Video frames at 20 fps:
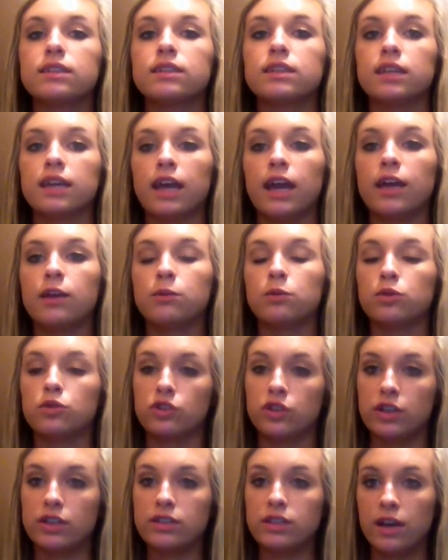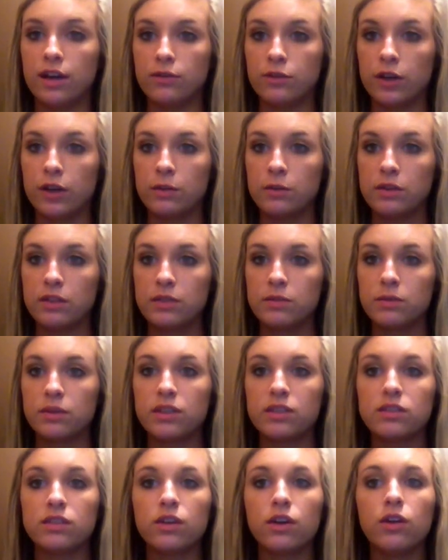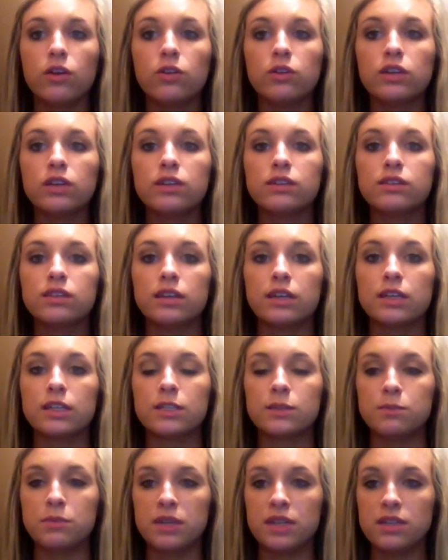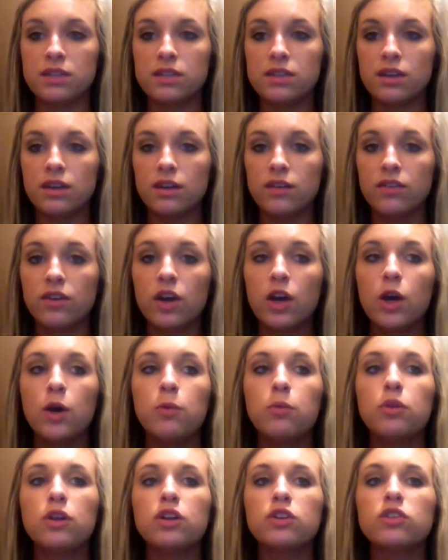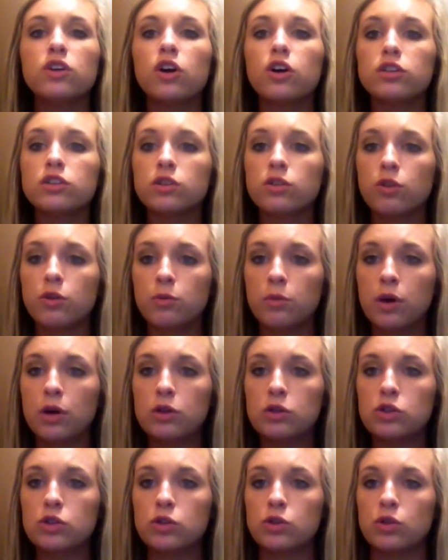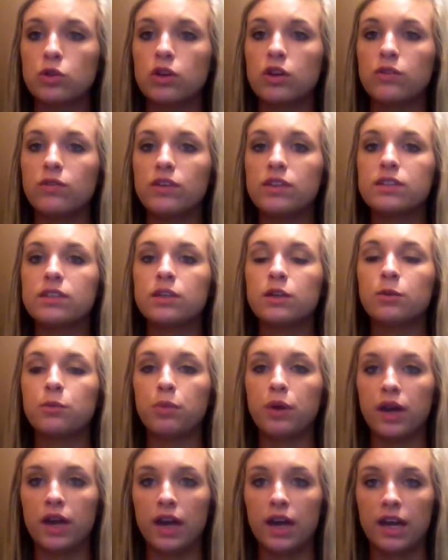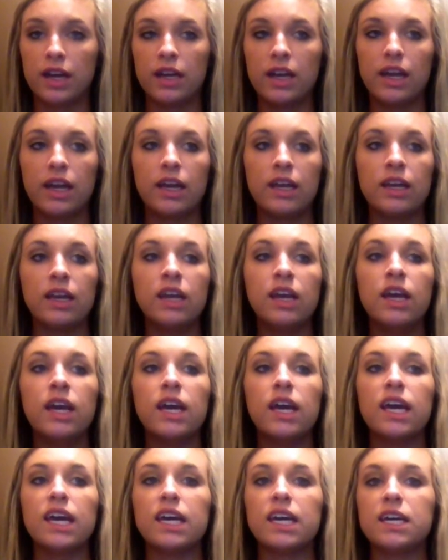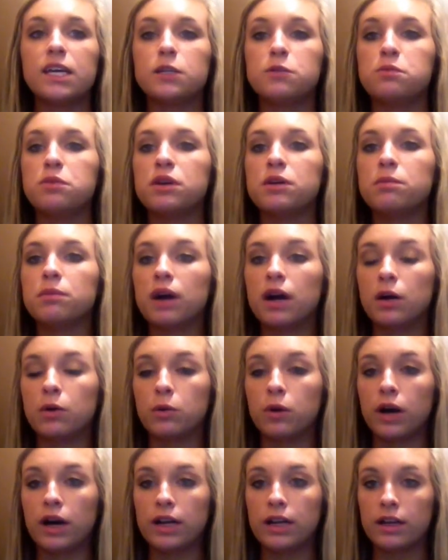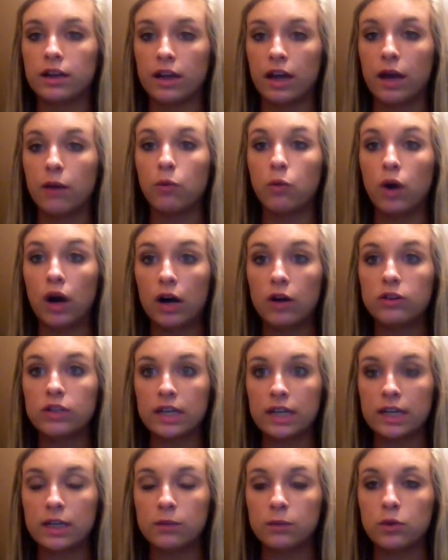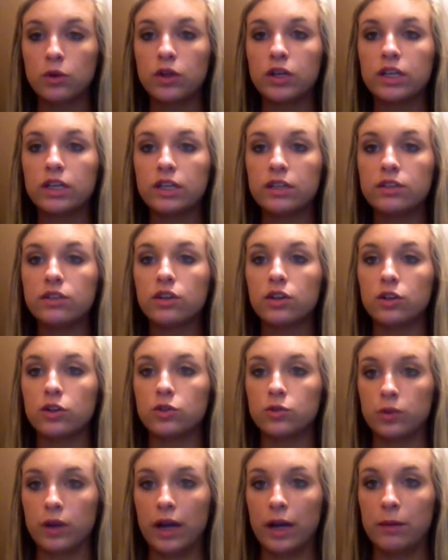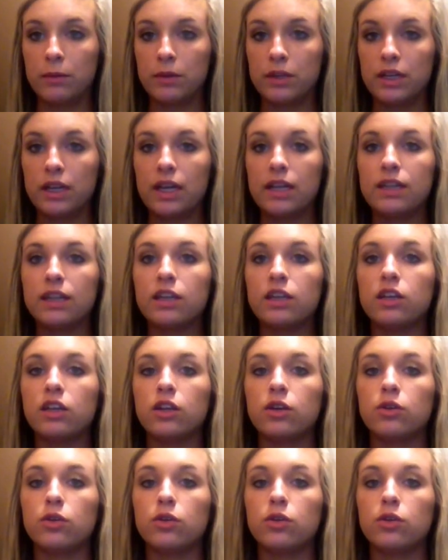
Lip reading: the animal does have rabies, because not only is it expensive, but it's also emotional if it's in a pet and it gets bit by a wild animal and it turns rabid, and then